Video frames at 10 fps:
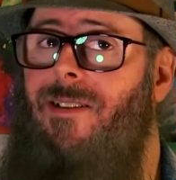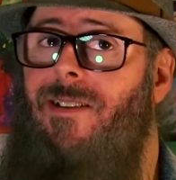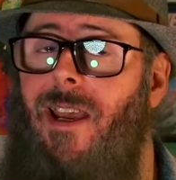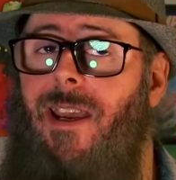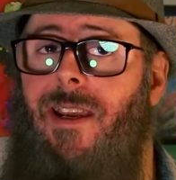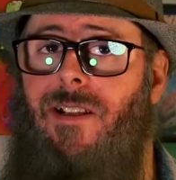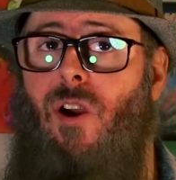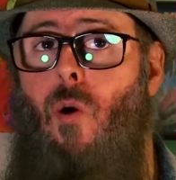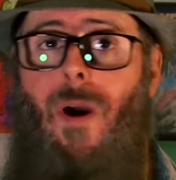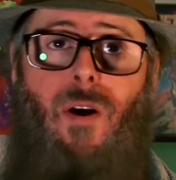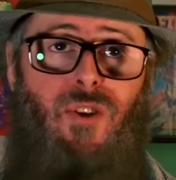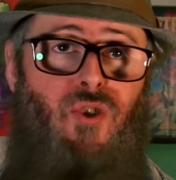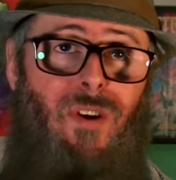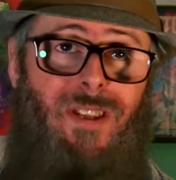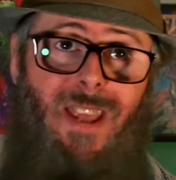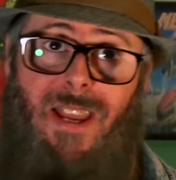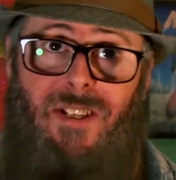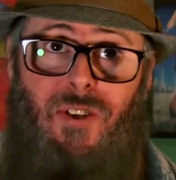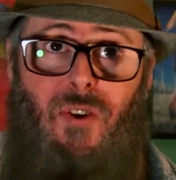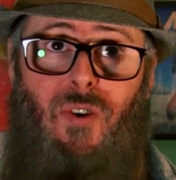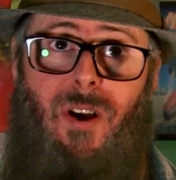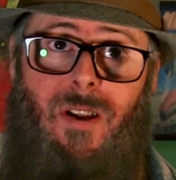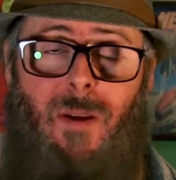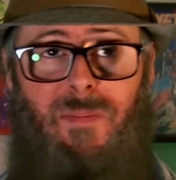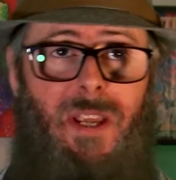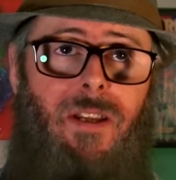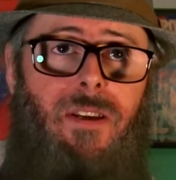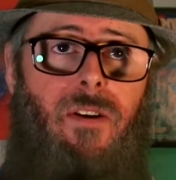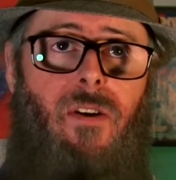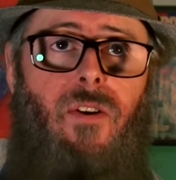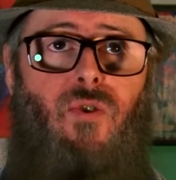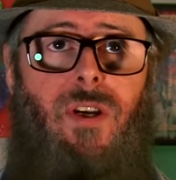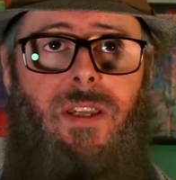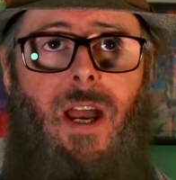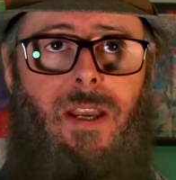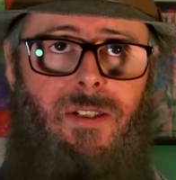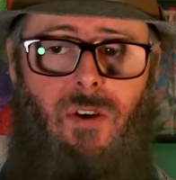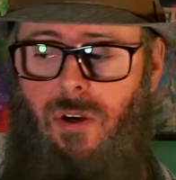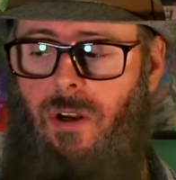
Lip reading: saying to go out and drink diet soda, and I'm telling you to go drink diet soda.